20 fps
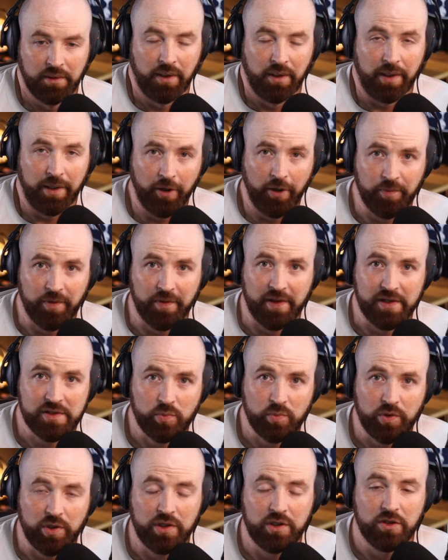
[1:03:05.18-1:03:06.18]
I hope that that's
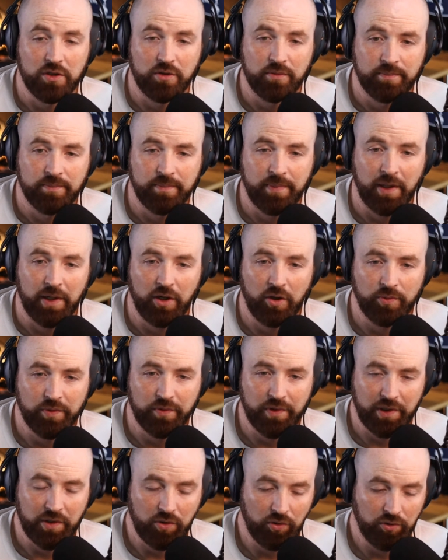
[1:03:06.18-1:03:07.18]
what they do. I hope that
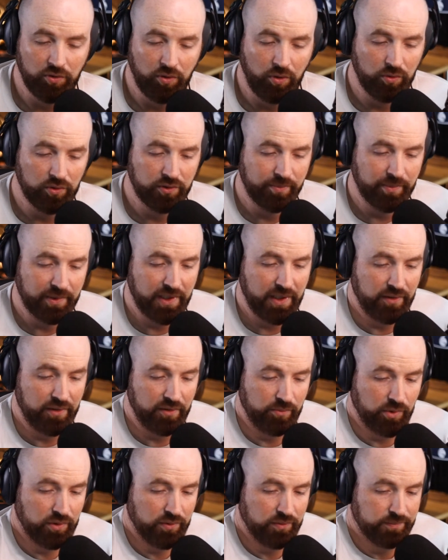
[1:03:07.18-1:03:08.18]
they hold him
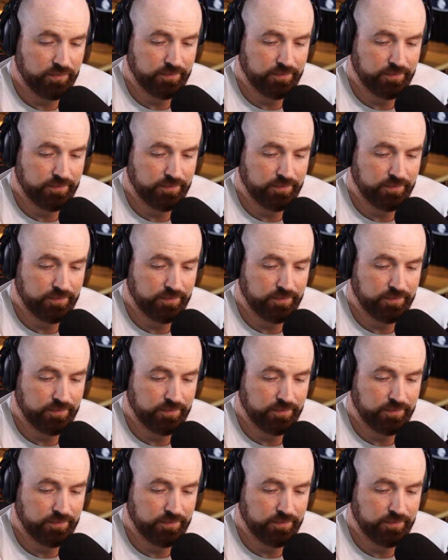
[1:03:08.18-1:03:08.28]
accountable.